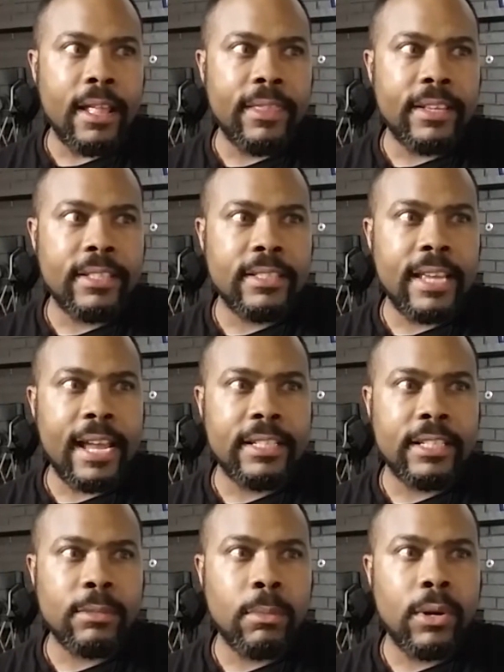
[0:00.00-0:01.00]
in this
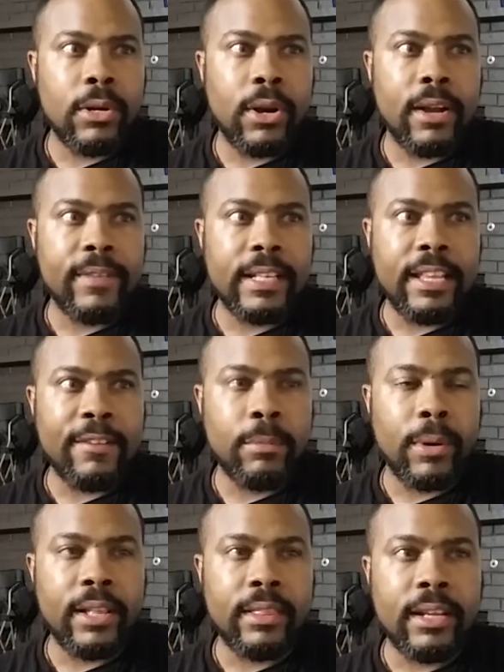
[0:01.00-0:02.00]
society, is more of a
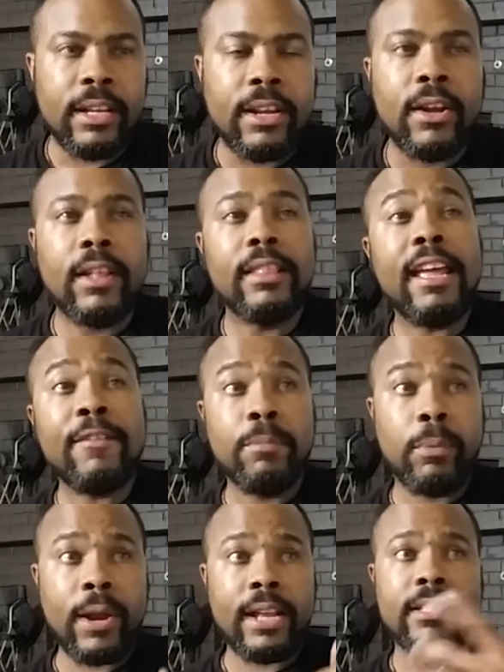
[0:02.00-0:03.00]
left brain thinker.
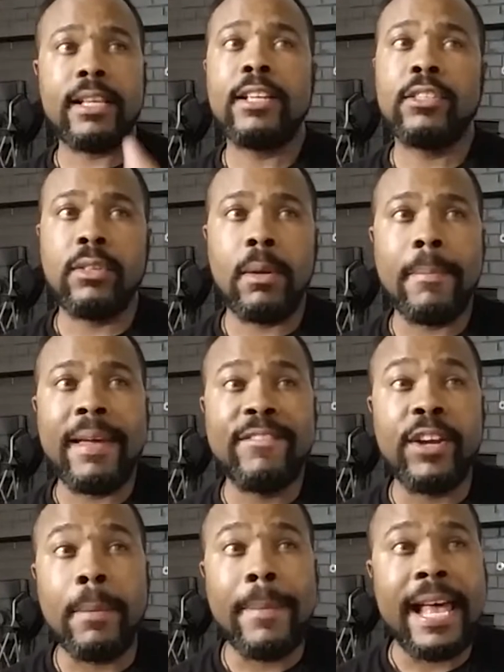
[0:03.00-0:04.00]
Left brain is also the
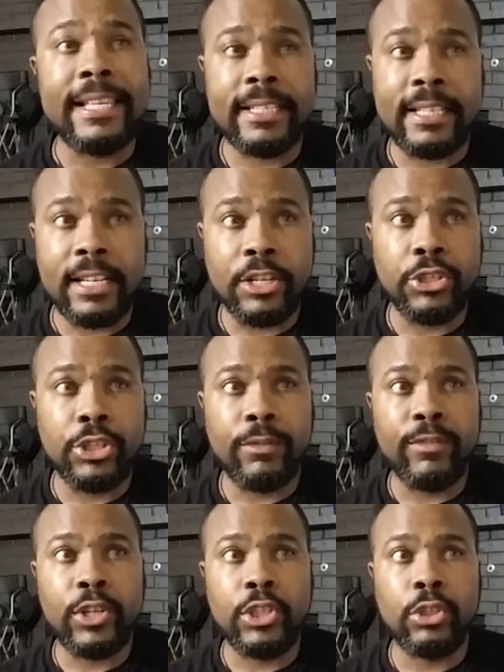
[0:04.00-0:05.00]
very masculine
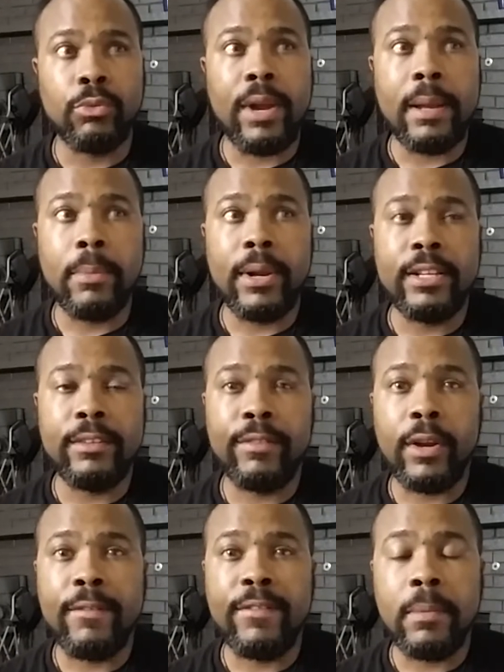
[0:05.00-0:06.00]
energy, versus right brain is a
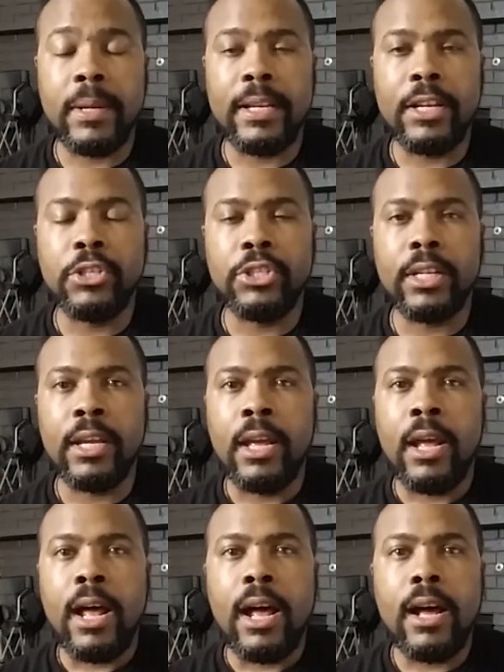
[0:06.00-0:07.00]
very feminine energy.
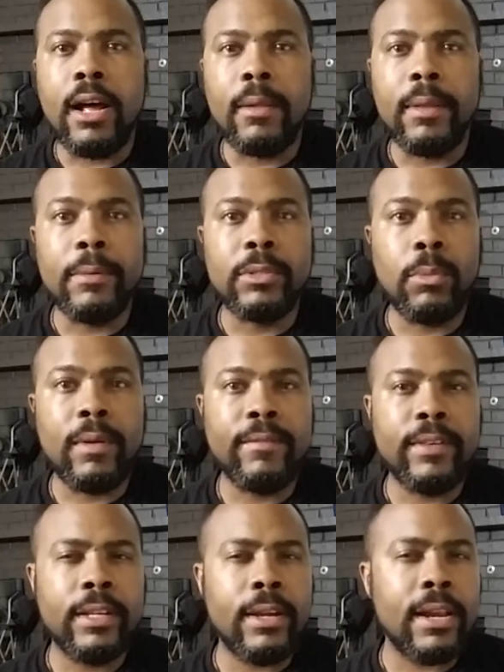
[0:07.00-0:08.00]
There was
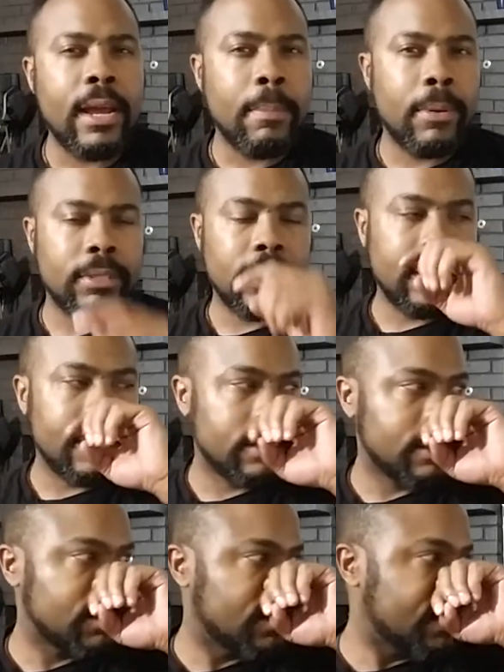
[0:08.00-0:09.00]
one video, and I'll post a
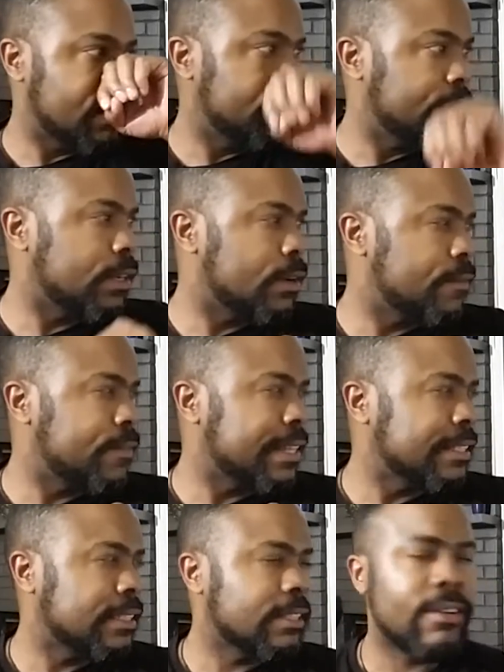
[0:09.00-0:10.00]
link to his video if
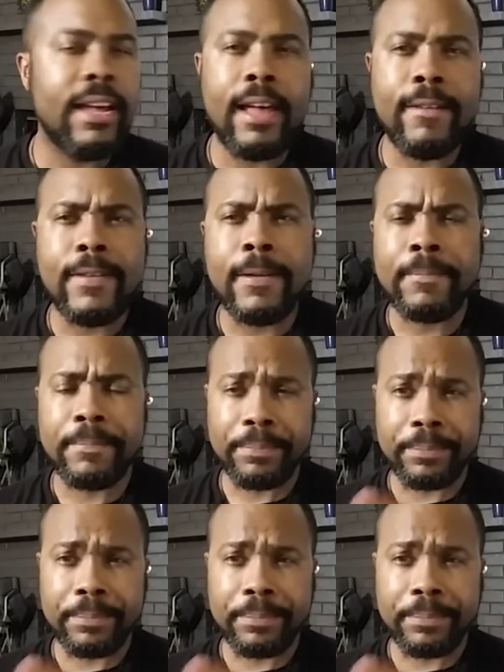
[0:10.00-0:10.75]
I still have it,